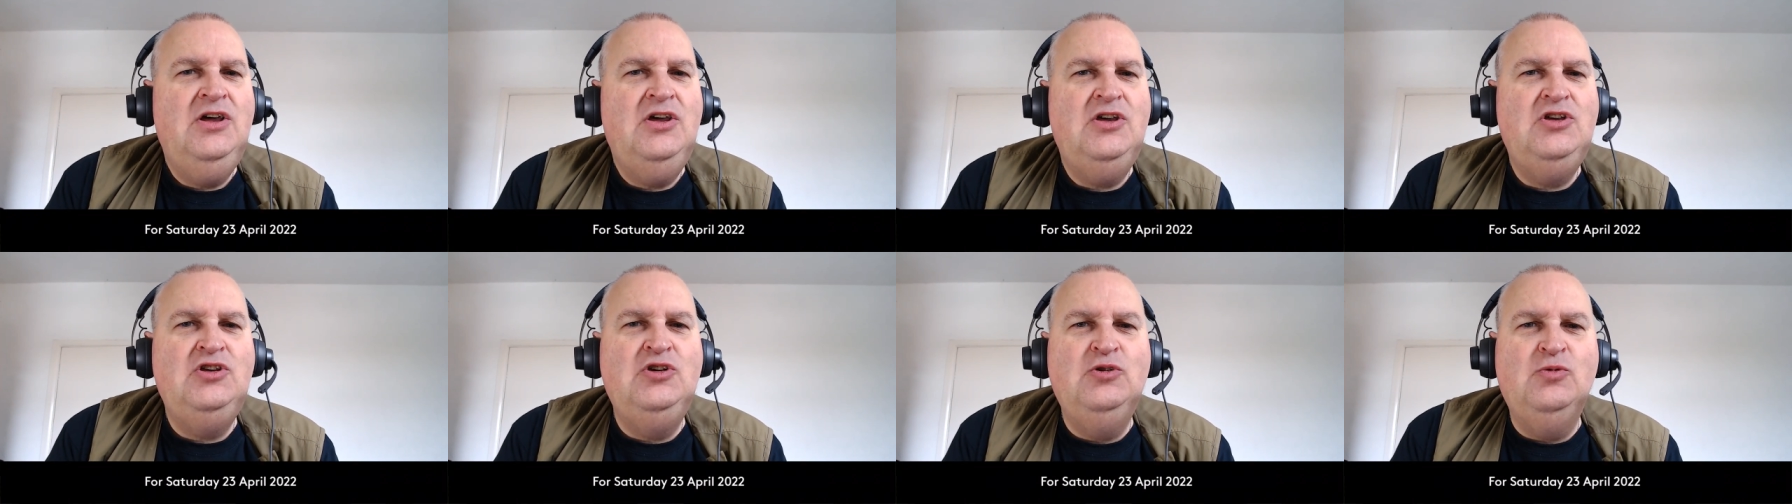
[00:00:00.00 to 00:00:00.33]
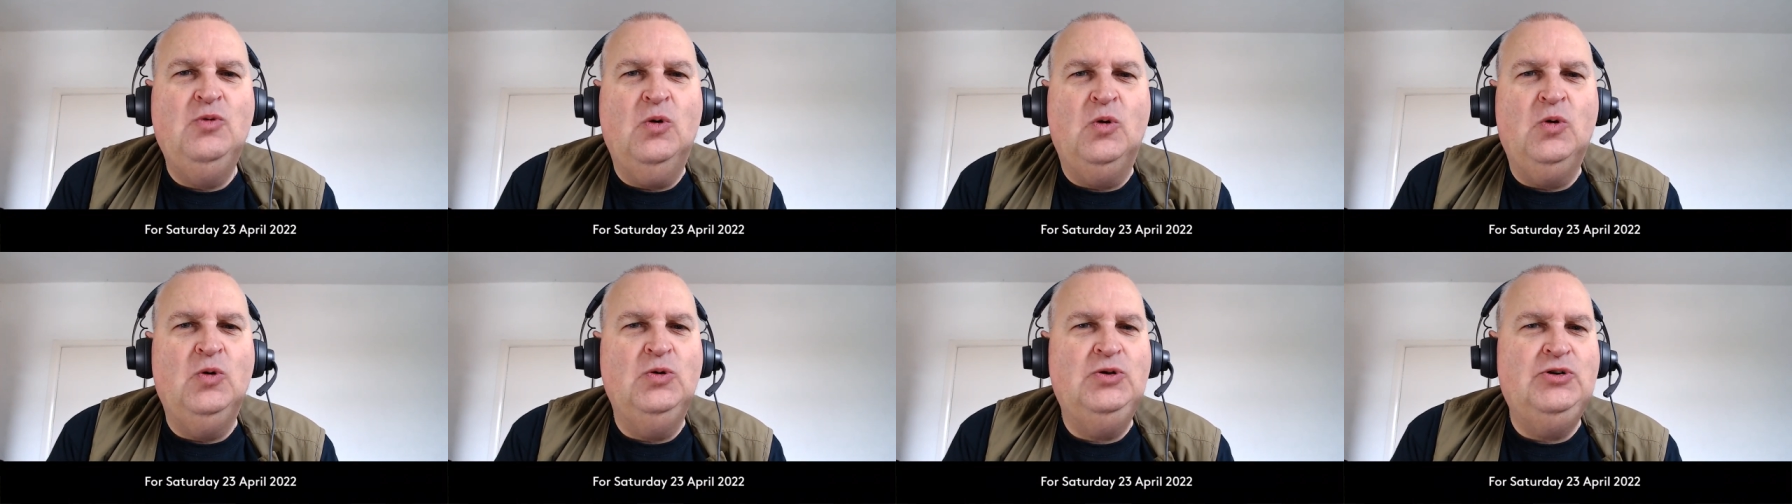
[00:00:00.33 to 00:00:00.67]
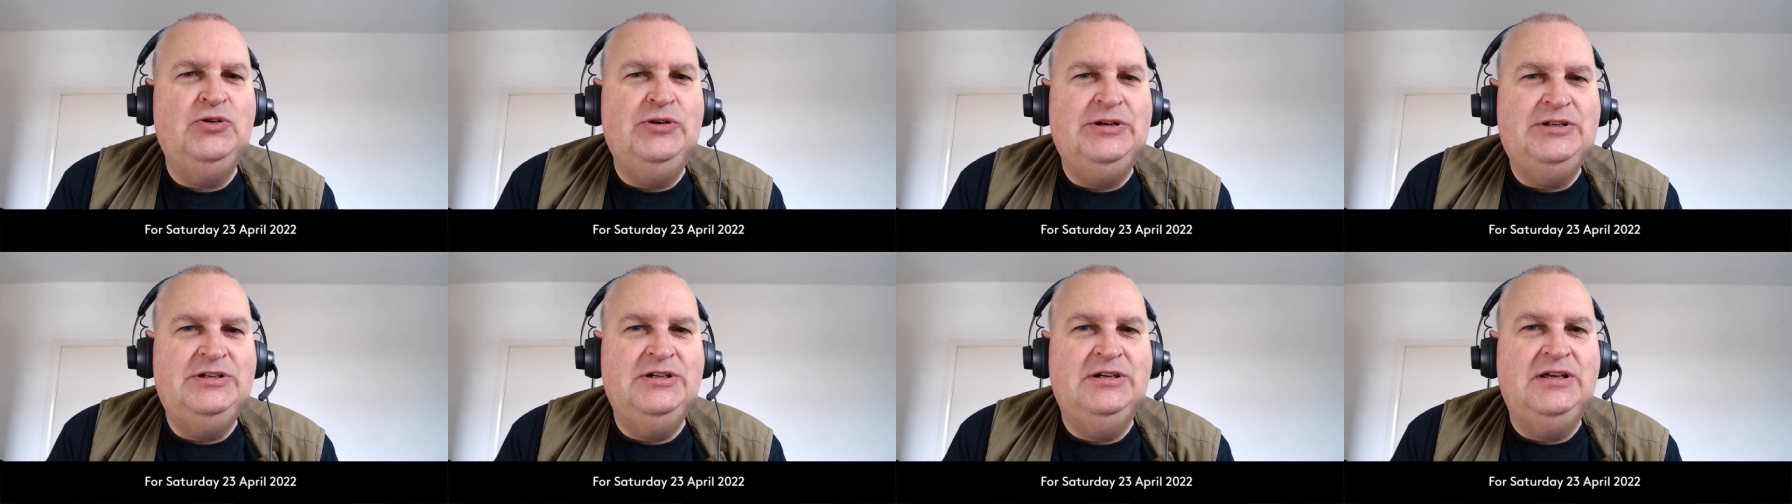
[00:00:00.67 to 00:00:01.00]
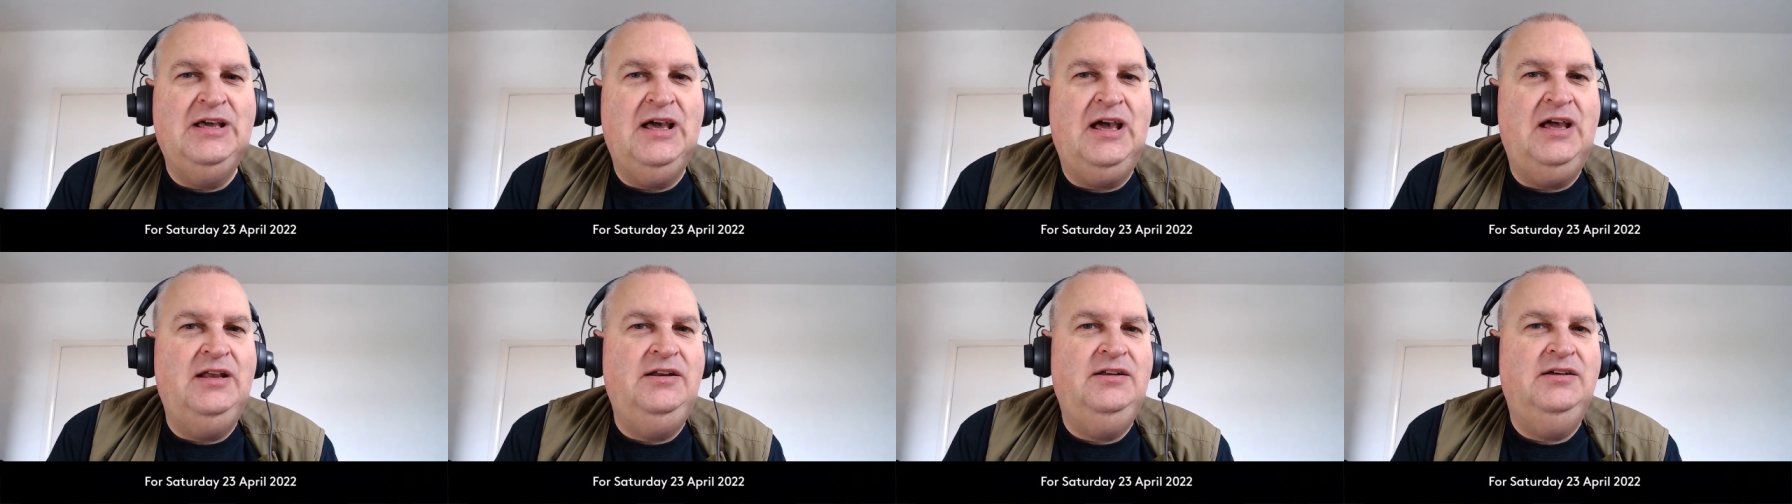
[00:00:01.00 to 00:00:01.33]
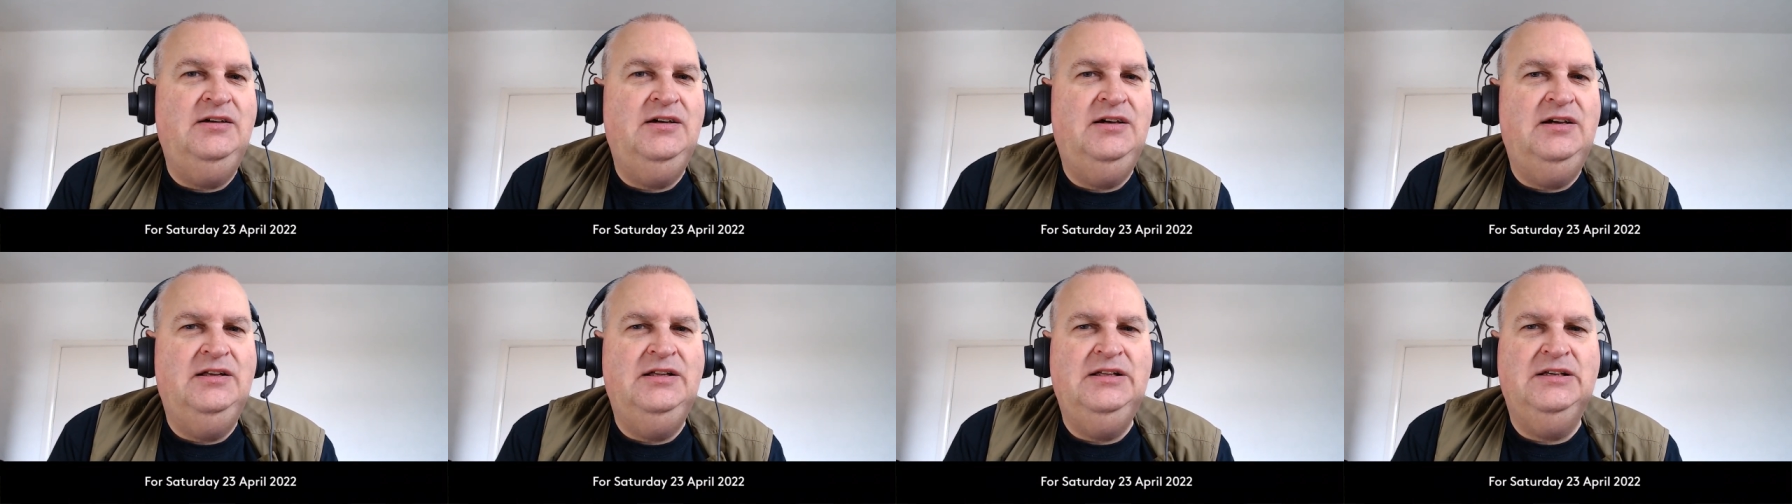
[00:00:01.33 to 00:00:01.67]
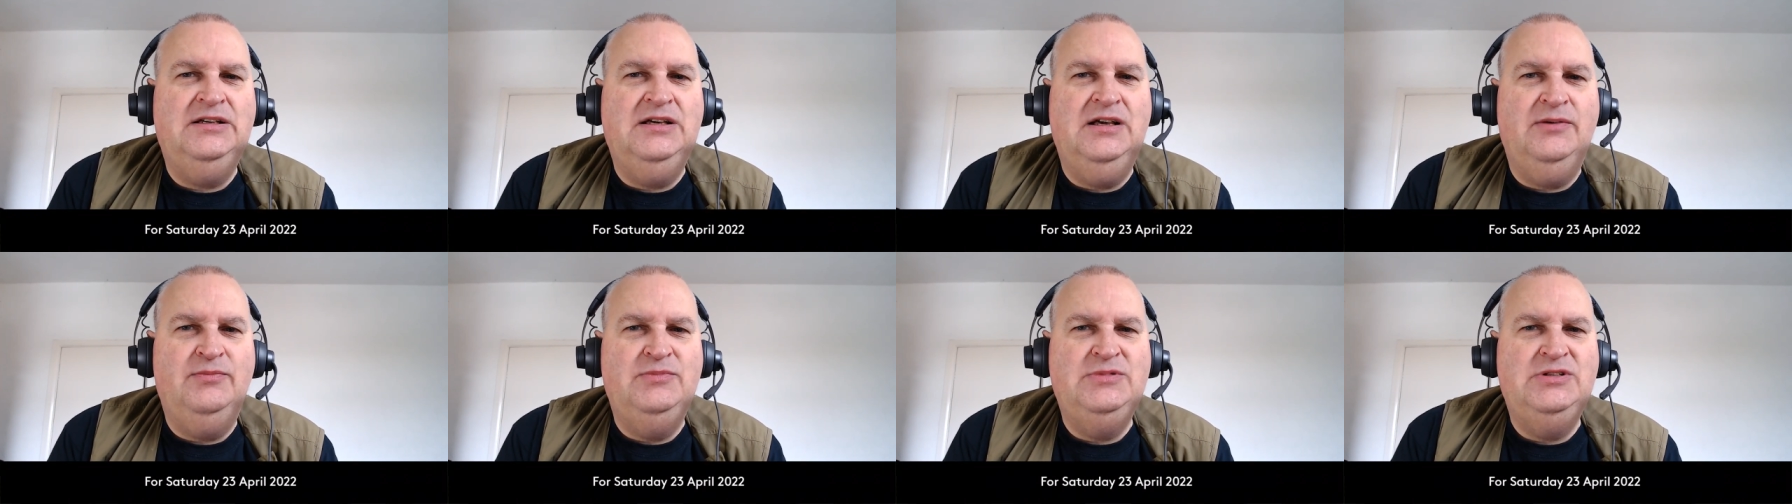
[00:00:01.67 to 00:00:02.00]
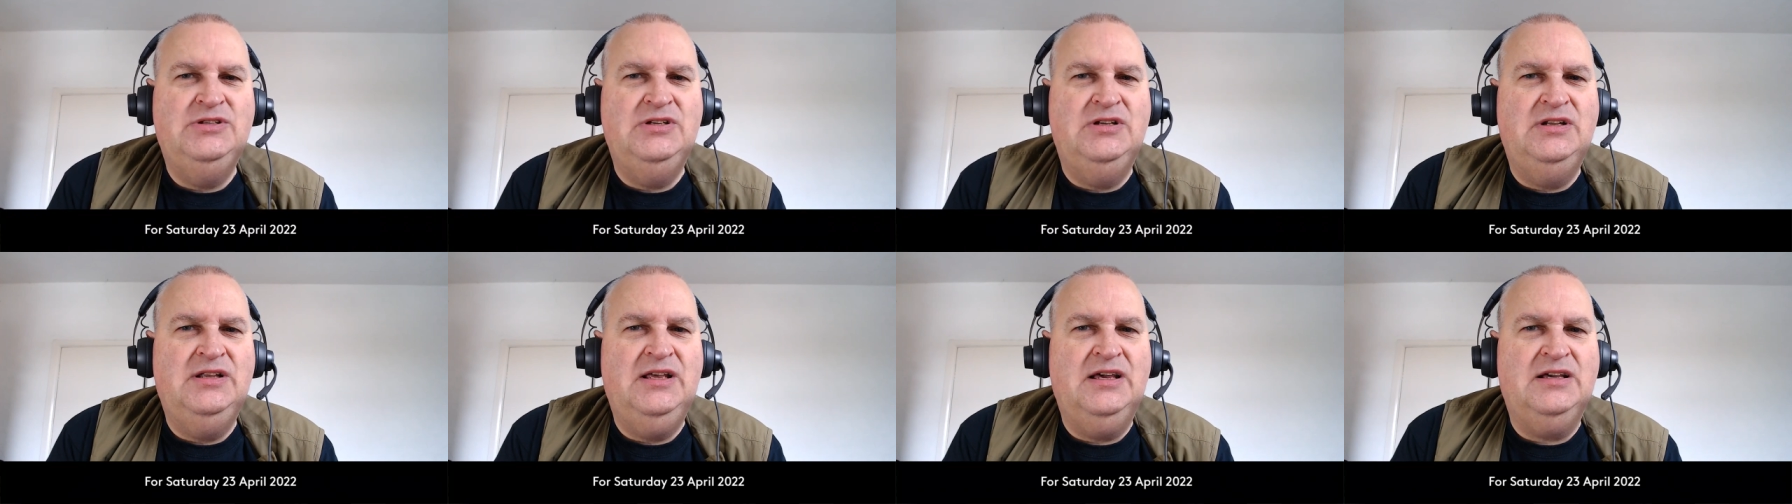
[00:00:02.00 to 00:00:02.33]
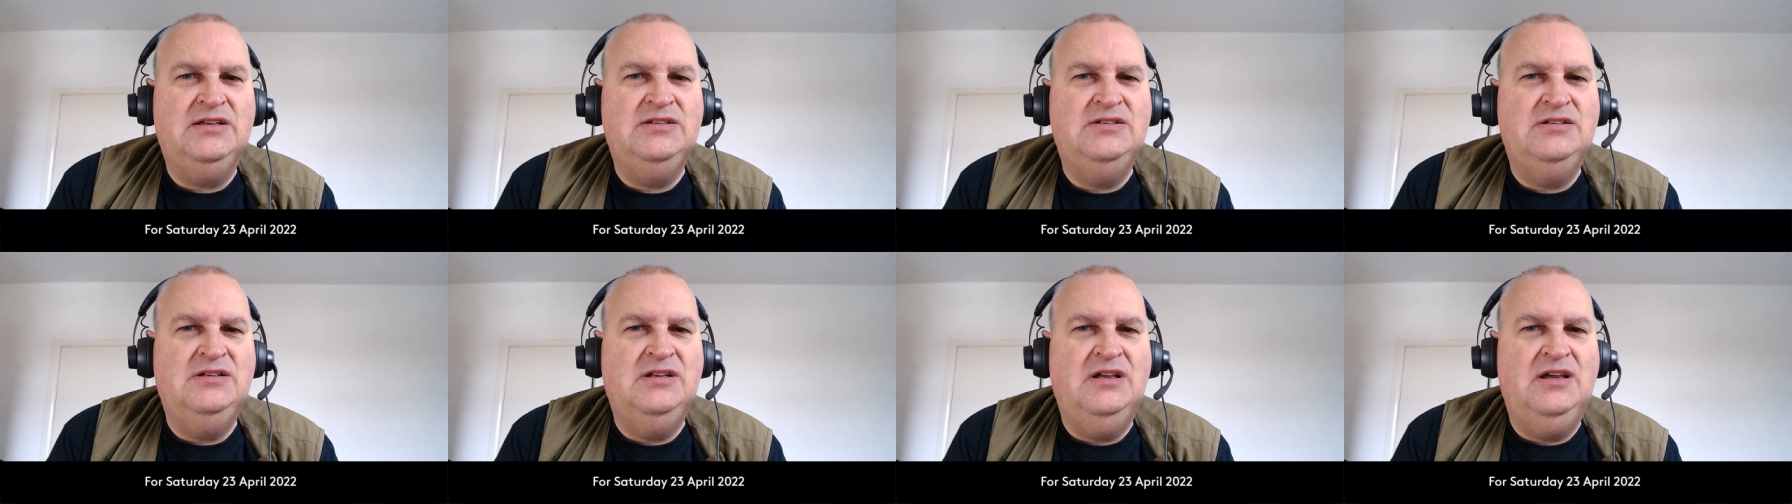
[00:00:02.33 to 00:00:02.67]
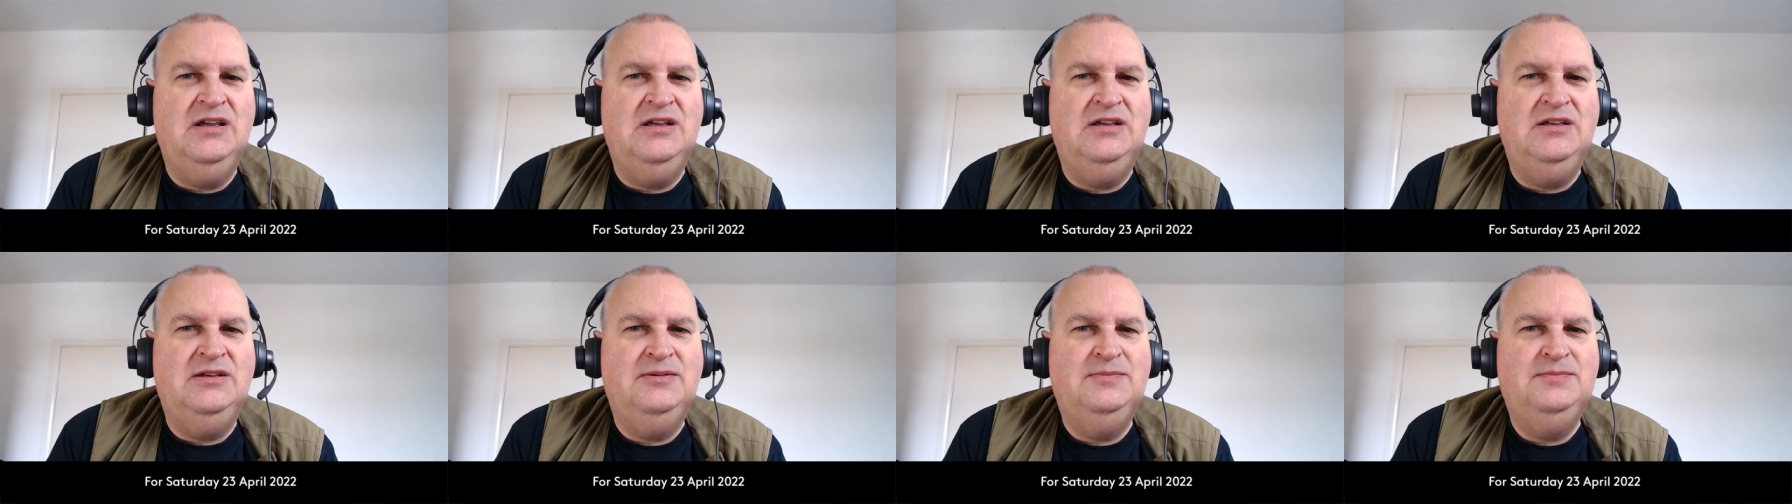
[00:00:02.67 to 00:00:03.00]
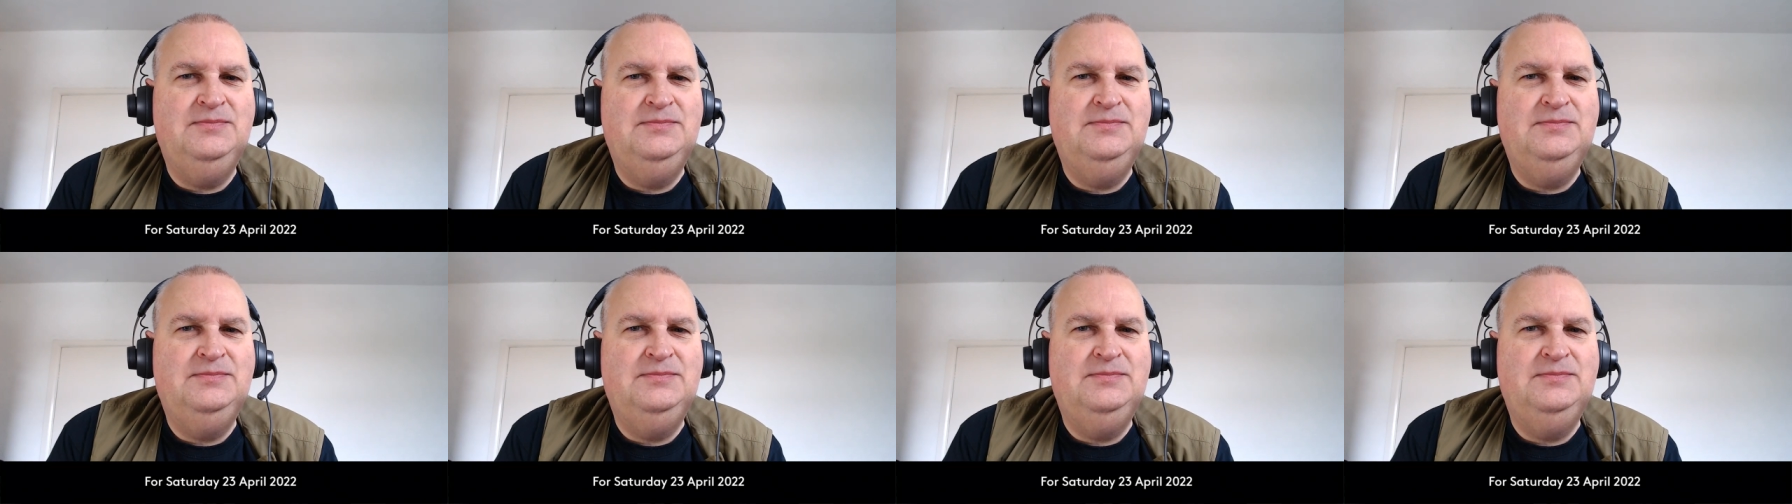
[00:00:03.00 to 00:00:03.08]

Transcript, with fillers: you order it again, and it comes the next day.